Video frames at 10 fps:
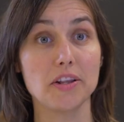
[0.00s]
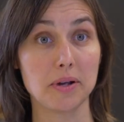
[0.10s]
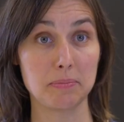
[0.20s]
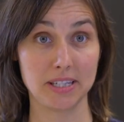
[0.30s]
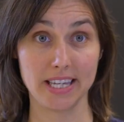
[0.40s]
Another
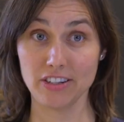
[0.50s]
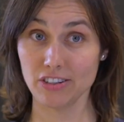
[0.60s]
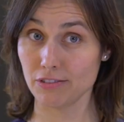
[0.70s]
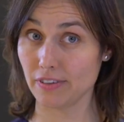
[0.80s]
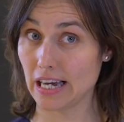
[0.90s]

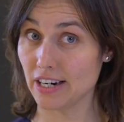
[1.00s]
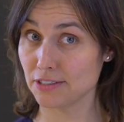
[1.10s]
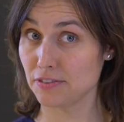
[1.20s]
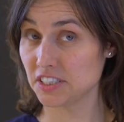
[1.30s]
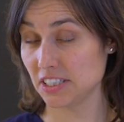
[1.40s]
application of
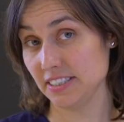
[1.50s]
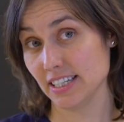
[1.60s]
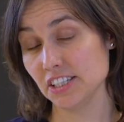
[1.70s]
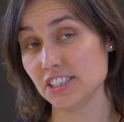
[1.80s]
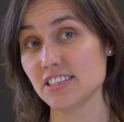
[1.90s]
artificial
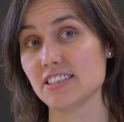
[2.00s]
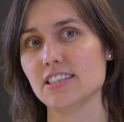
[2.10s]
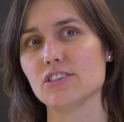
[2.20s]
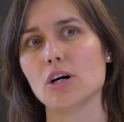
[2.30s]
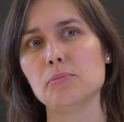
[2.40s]
intelligence
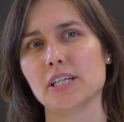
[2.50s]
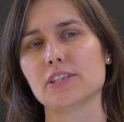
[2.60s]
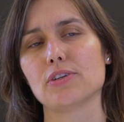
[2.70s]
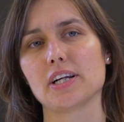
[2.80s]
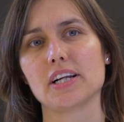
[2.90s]
is
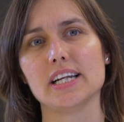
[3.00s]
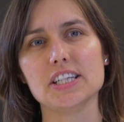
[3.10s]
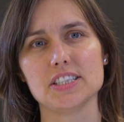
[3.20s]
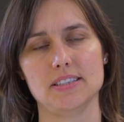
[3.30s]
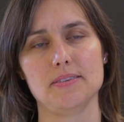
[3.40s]
object
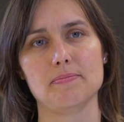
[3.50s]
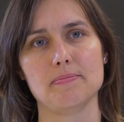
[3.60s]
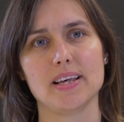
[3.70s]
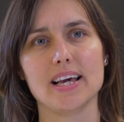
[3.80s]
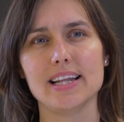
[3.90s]
recognition.
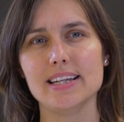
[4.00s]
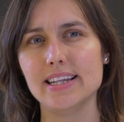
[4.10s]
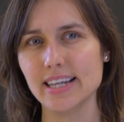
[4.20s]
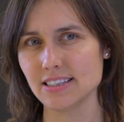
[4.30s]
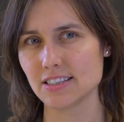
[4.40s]
And
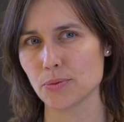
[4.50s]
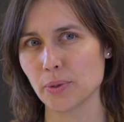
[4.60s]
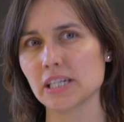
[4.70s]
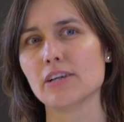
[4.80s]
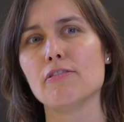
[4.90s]
that's
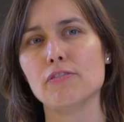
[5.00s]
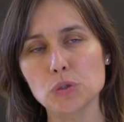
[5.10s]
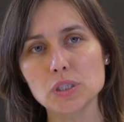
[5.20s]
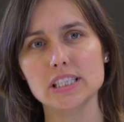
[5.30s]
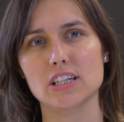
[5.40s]
where the
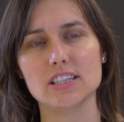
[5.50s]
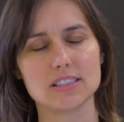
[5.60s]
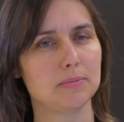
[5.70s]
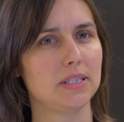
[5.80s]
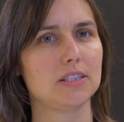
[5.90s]
fully
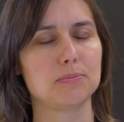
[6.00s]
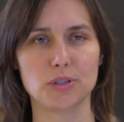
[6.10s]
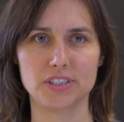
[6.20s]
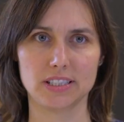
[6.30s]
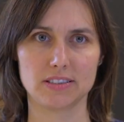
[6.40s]
automated
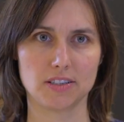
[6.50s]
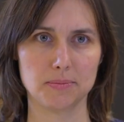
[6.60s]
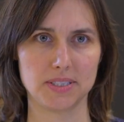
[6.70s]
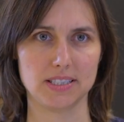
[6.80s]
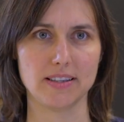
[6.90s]
project
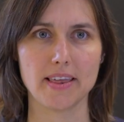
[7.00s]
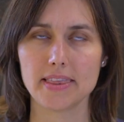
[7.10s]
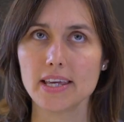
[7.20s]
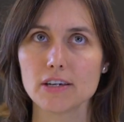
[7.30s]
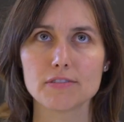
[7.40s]
comes in.
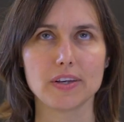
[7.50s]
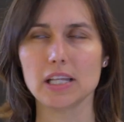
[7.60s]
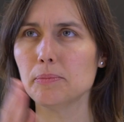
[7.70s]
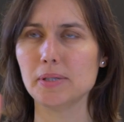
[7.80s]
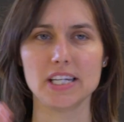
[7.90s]
Think of
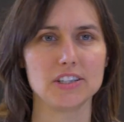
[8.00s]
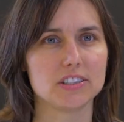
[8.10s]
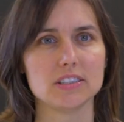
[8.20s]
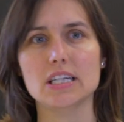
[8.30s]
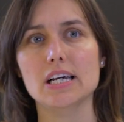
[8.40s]

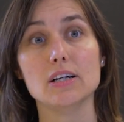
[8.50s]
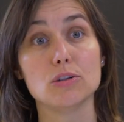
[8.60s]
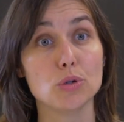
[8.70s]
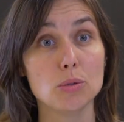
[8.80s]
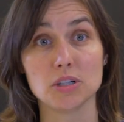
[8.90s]
illumination,
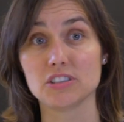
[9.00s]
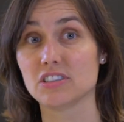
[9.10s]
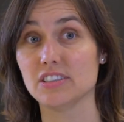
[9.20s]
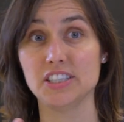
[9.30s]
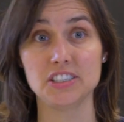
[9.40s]

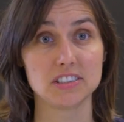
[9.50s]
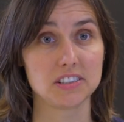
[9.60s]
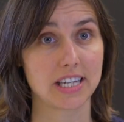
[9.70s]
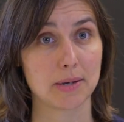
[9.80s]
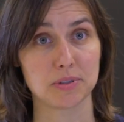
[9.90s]
robots, digital
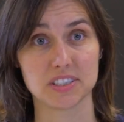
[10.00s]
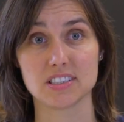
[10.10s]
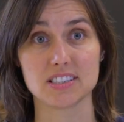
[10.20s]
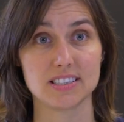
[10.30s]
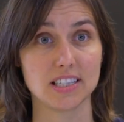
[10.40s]

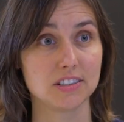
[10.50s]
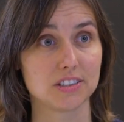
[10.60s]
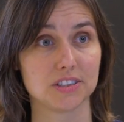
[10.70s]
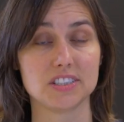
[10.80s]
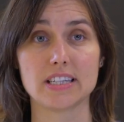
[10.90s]
cameras,
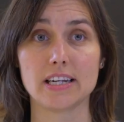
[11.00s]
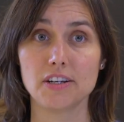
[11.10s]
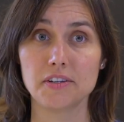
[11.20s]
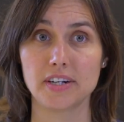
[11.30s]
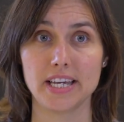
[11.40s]
sensors, and
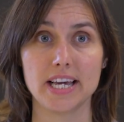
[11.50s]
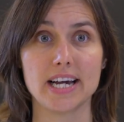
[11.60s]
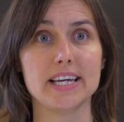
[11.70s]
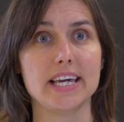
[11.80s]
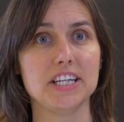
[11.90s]
other
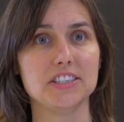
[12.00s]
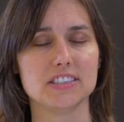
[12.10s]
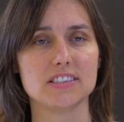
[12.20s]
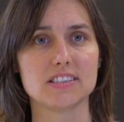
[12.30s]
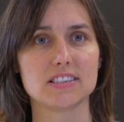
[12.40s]
AI
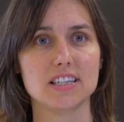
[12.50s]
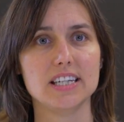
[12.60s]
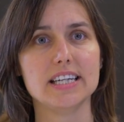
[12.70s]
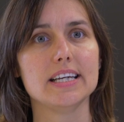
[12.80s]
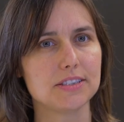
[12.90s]
agents.
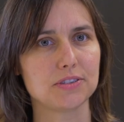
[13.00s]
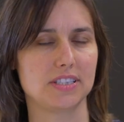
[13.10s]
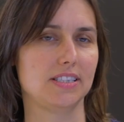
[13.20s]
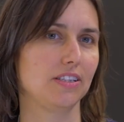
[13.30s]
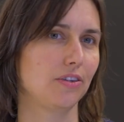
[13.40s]

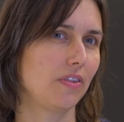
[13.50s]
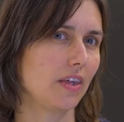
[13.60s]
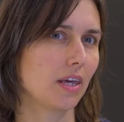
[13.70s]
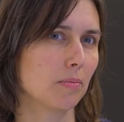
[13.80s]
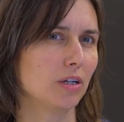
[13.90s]
Interesting to
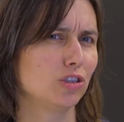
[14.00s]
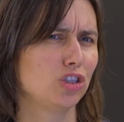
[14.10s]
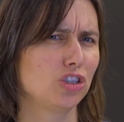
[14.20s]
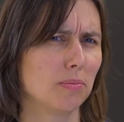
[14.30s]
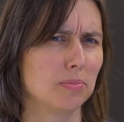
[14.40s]
think about the
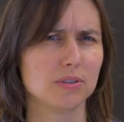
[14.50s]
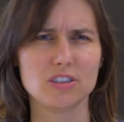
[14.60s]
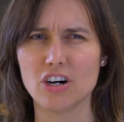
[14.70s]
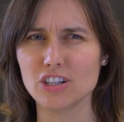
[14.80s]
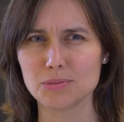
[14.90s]
shop,
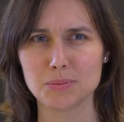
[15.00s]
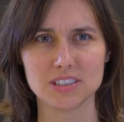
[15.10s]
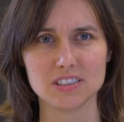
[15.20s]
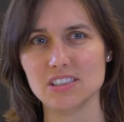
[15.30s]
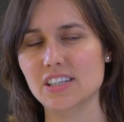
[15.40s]
the
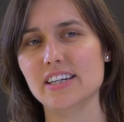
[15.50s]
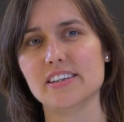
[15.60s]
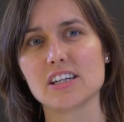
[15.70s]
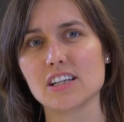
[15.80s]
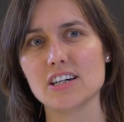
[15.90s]
hospital,
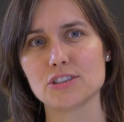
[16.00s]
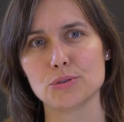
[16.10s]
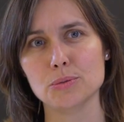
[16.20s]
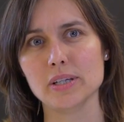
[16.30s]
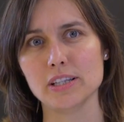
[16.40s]
the
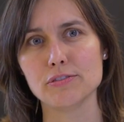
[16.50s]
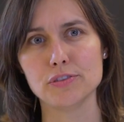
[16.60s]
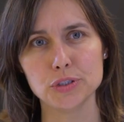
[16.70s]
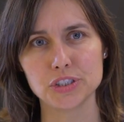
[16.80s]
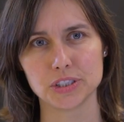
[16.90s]
classroom in
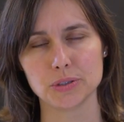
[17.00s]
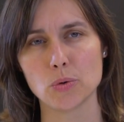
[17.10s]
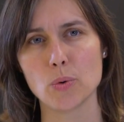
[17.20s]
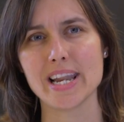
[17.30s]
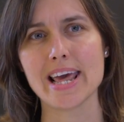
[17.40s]
future
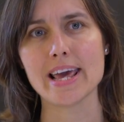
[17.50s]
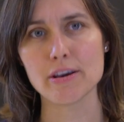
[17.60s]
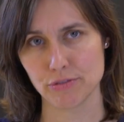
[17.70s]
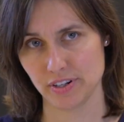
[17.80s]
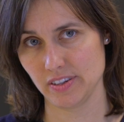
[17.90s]
when
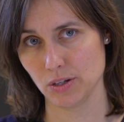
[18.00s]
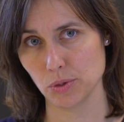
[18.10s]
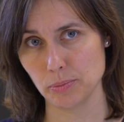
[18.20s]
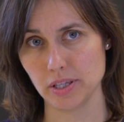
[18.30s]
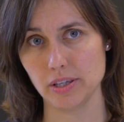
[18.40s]
everything
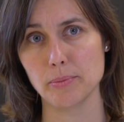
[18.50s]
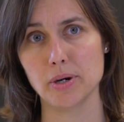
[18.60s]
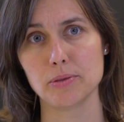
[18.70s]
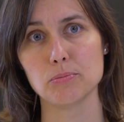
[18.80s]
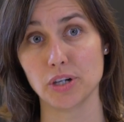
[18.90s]
will be
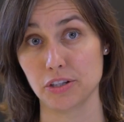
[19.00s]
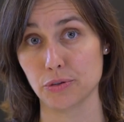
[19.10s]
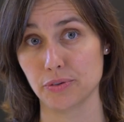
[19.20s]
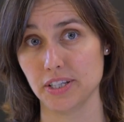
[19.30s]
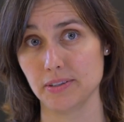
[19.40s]
about
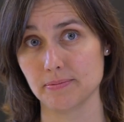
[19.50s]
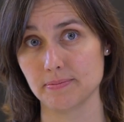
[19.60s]
monitoring.